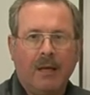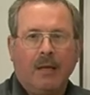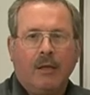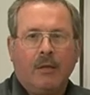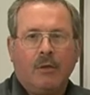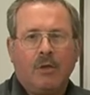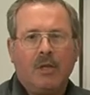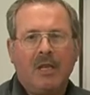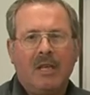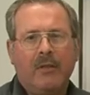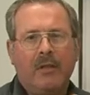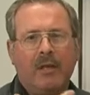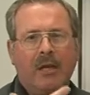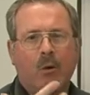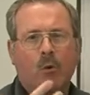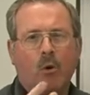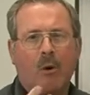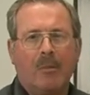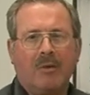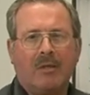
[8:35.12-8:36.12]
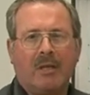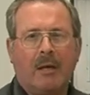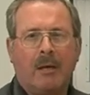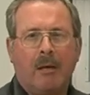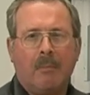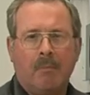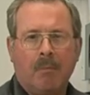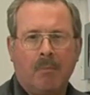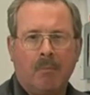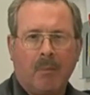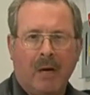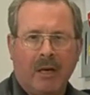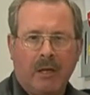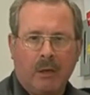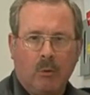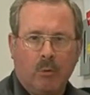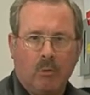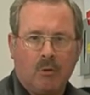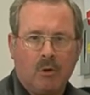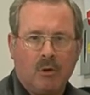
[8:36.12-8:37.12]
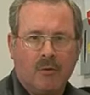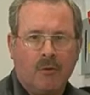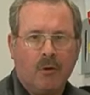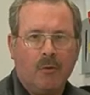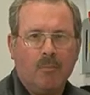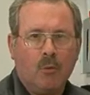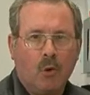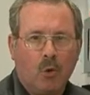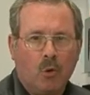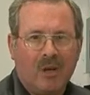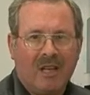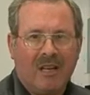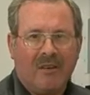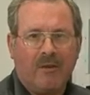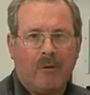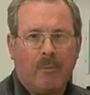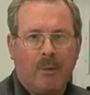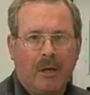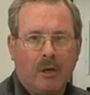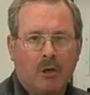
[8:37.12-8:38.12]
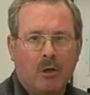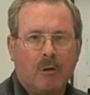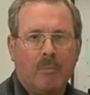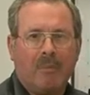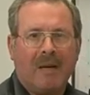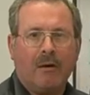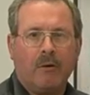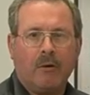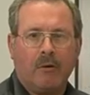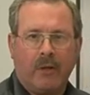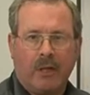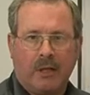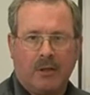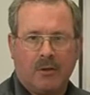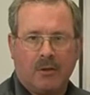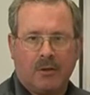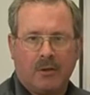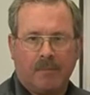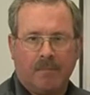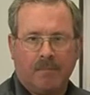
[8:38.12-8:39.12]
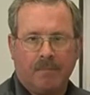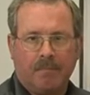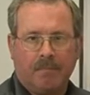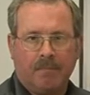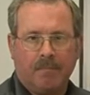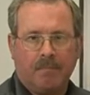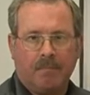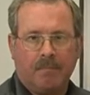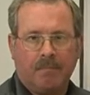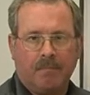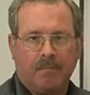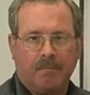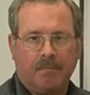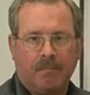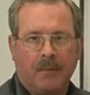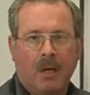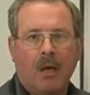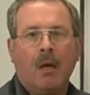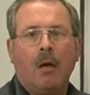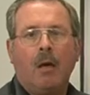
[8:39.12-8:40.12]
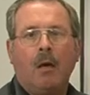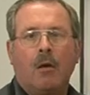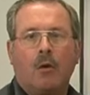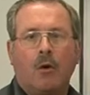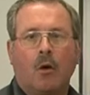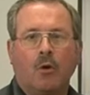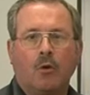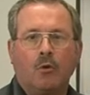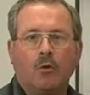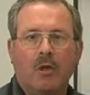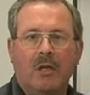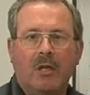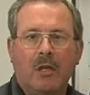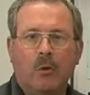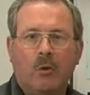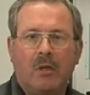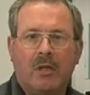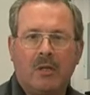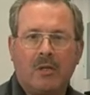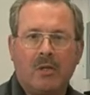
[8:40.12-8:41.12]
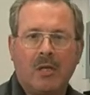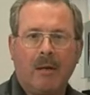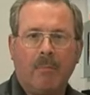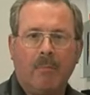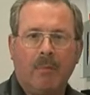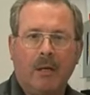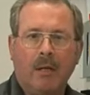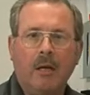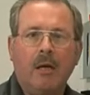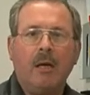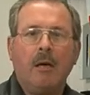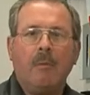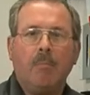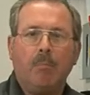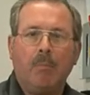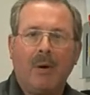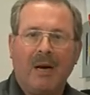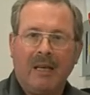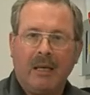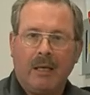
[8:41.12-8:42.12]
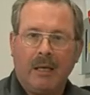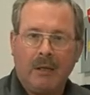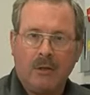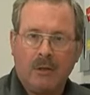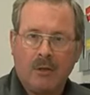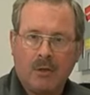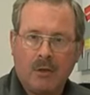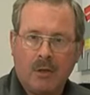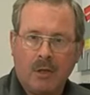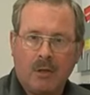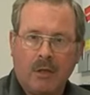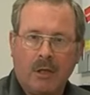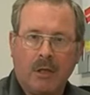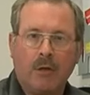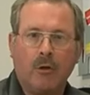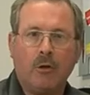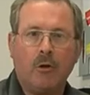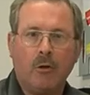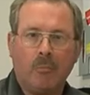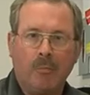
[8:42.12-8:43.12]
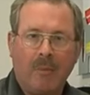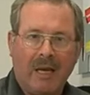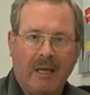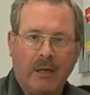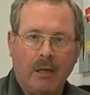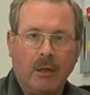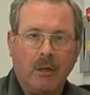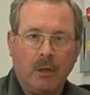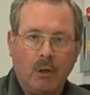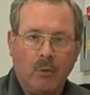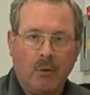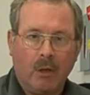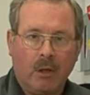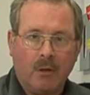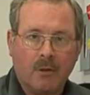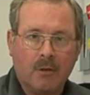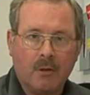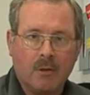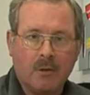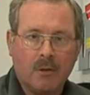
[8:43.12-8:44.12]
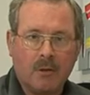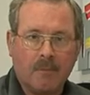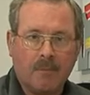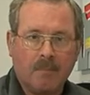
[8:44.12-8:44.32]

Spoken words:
See the equipment manuals for more information about this. Continue the assembly by inserting the remaining units.